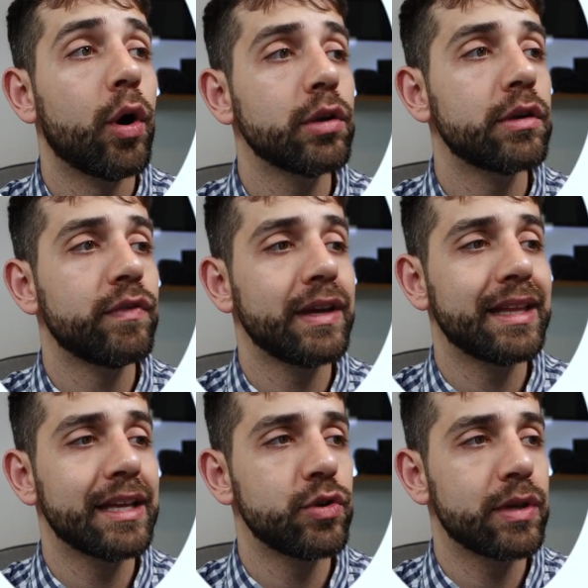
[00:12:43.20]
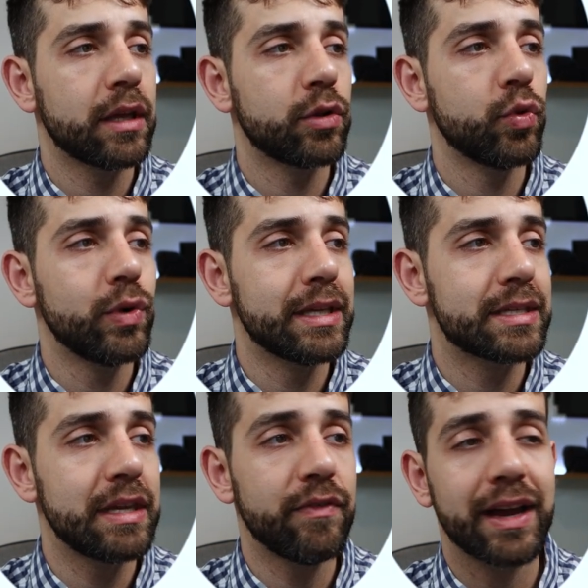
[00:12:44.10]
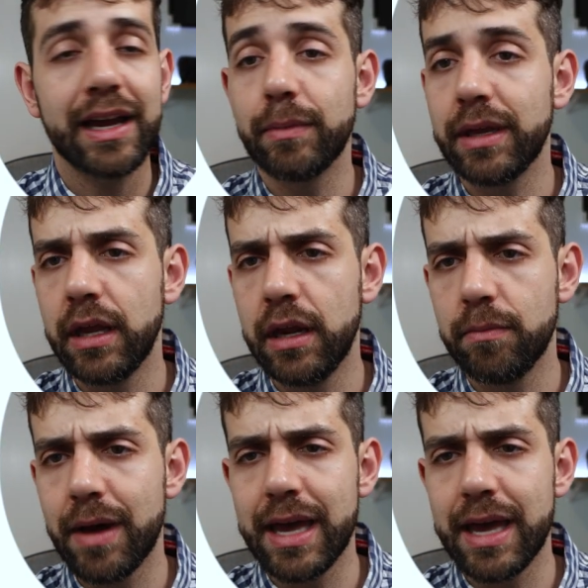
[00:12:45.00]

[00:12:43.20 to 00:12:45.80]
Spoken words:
Other thing that you can do is, if I come here in